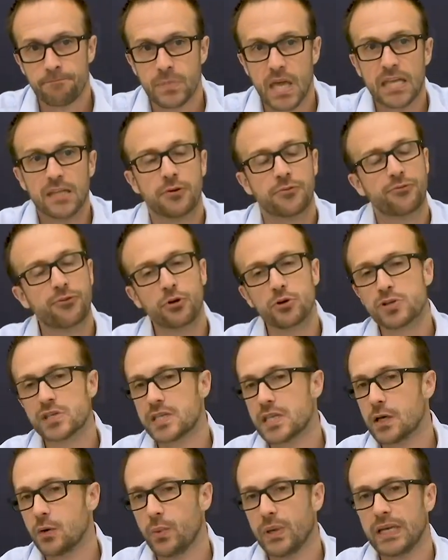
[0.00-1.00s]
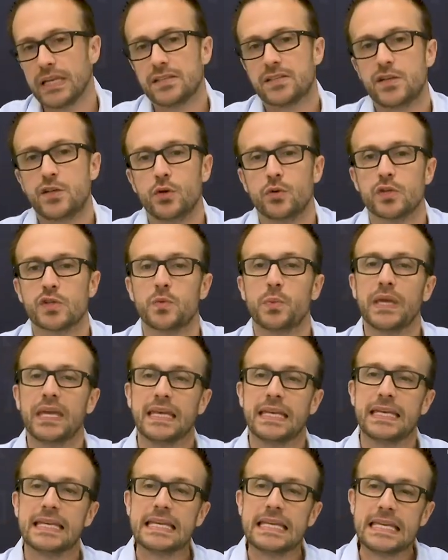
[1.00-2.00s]
And the first thing we need to do is
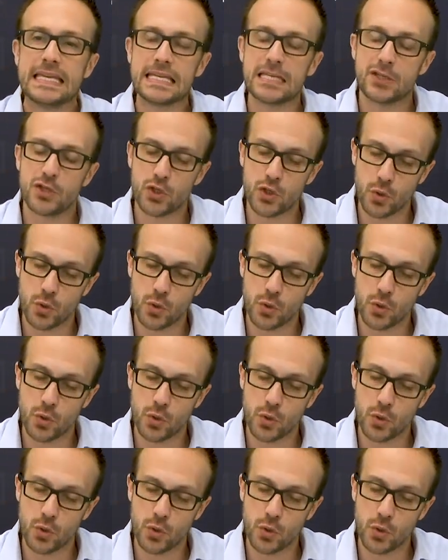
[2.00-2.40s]
we need